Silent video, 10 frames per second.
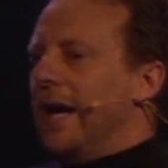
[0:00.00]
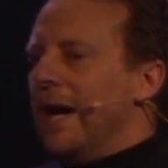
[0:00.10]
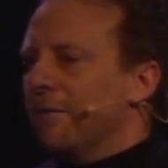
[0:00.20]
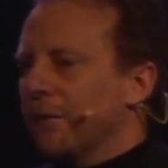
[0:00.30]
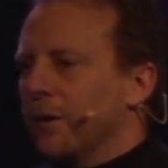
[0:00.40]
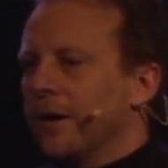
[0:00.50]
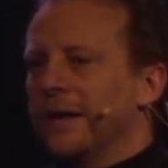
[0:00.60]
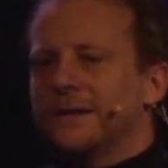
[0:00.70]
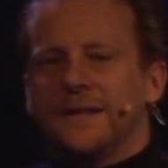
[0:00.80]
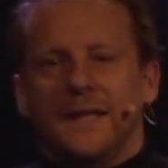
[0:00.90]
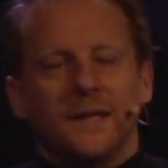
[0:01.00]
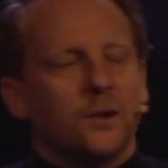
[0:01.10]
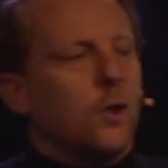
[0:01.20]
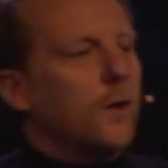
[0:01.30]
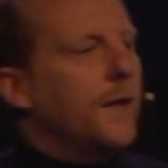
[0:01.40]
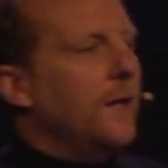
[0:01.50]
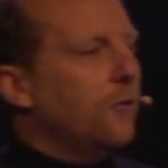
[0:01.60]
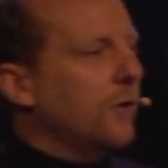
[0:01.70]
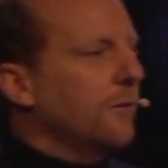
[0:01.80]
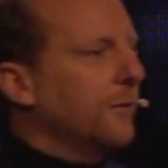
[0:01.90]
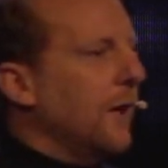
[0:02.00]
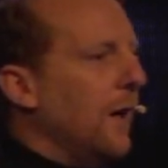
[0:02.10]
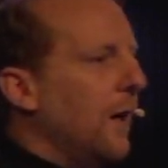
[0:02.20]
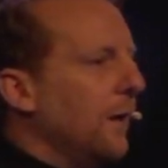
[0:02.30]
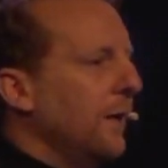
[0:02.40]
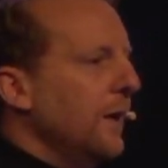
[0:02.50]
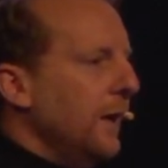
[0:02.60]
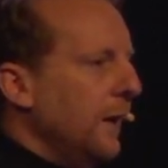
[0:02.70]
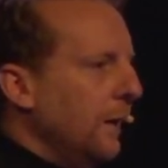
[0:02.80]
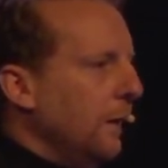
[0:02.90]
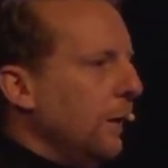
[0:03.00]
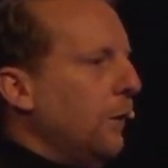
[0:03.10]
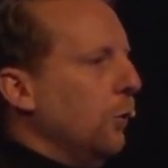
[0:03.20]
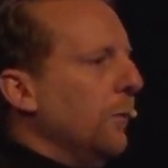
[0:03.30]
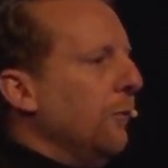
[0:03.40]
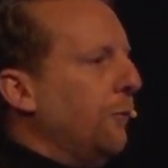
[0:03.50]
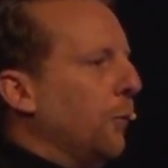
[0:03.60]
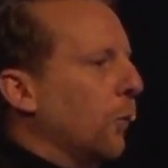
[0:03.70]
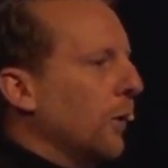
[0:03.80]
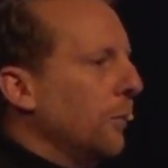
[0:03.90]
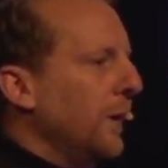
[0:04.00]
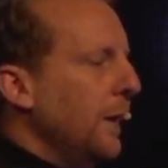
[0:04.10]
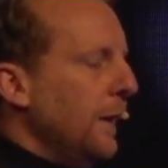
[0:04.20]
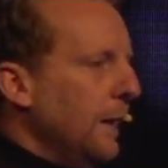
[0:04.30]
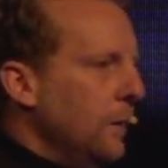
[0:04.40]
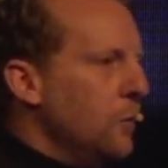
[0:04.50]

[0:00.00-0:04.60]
ever is the incarnation of God in human form in